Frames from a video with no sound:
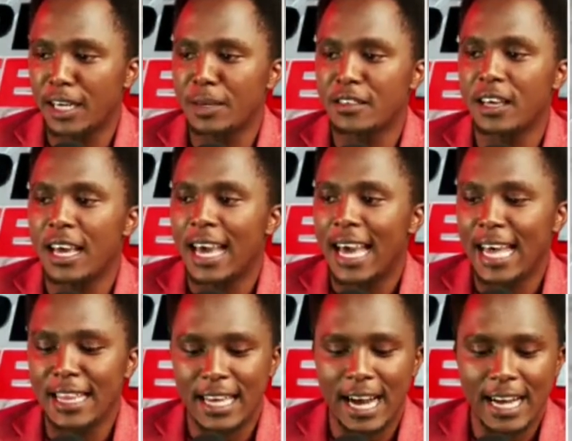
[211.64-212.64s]
limits
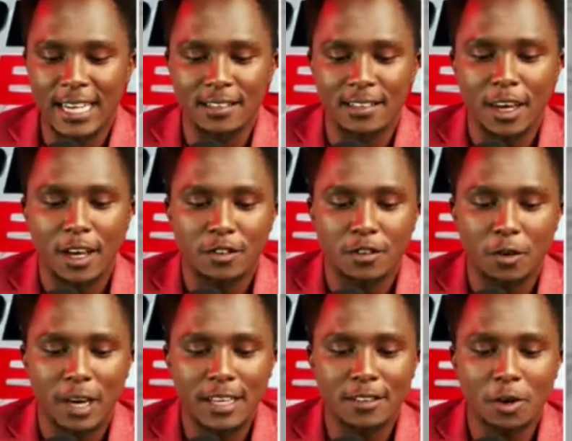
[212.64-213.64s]
and the highest.
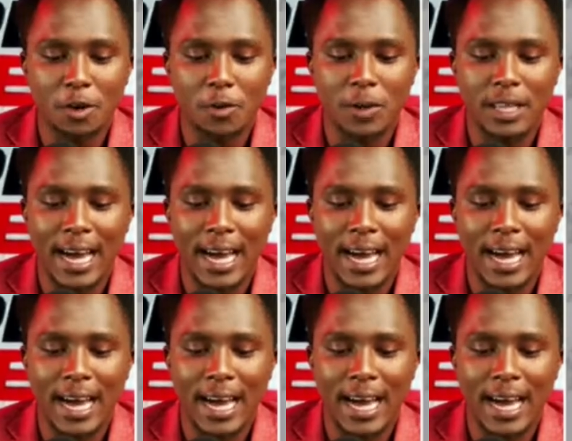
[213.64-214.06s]
So let's go with the